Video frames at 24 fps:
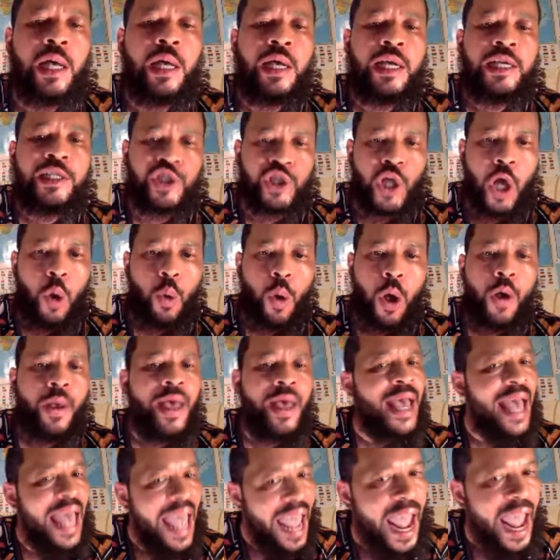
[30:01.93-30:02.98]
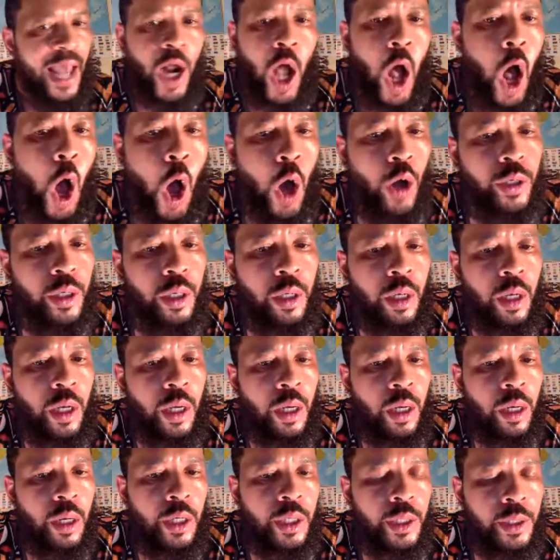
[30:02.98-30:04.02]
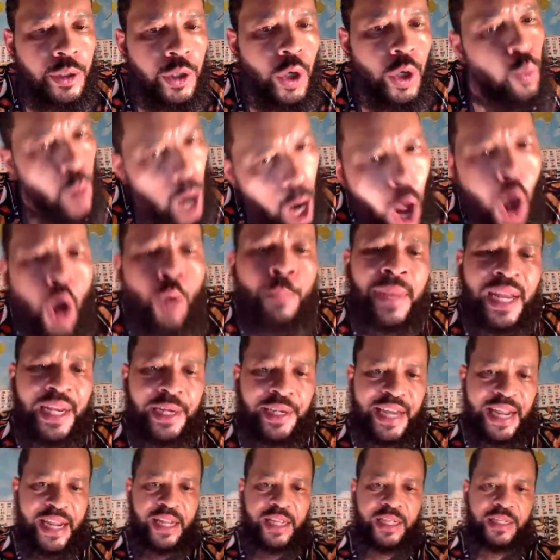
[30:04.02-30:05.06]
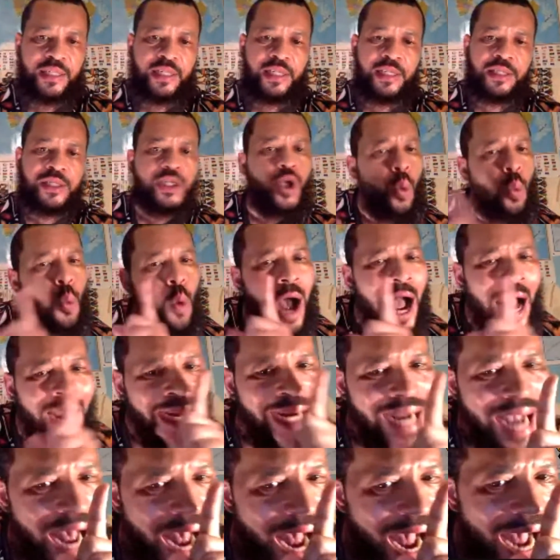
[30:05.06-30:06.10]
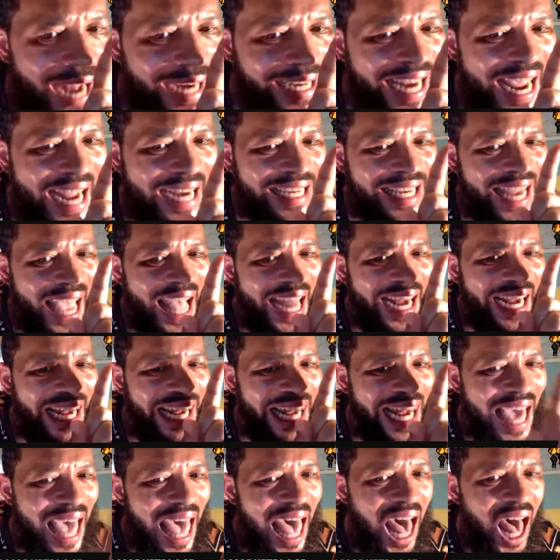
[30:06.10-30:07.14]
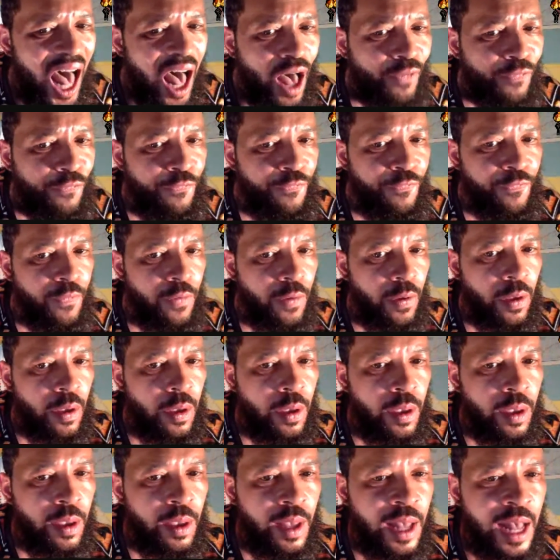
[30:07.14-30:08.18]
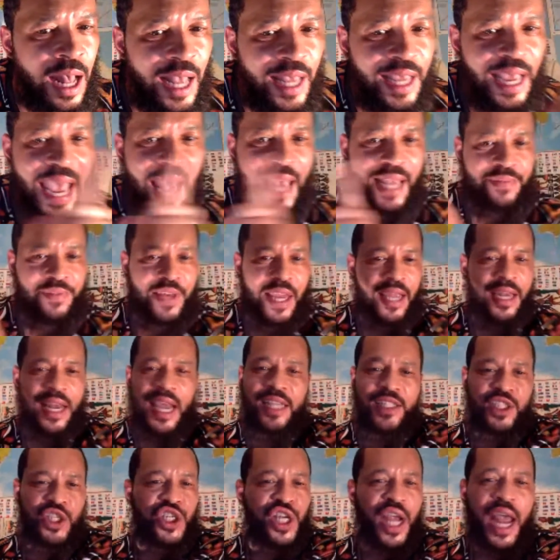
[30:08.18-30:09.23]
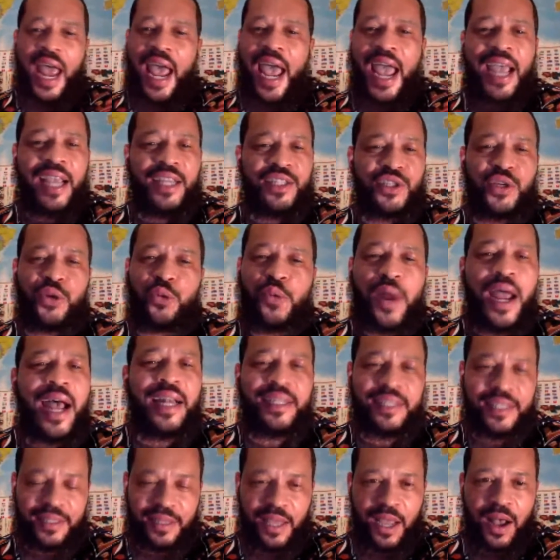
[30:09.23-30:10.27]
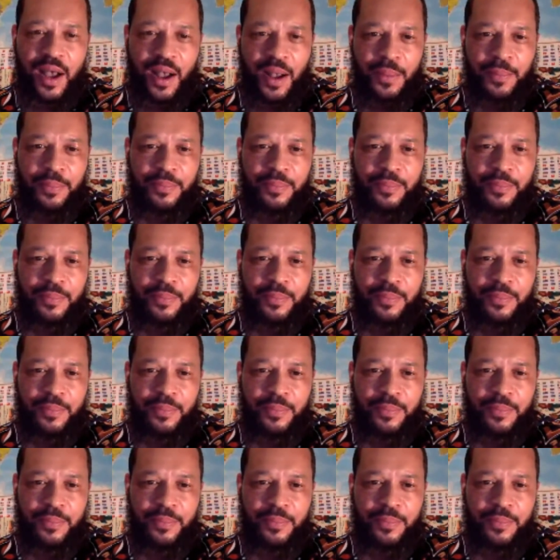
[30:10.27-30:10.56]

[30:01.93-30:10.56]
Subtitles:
so on, had all the Roman deities. The one god that they left, and they changed the rest of them.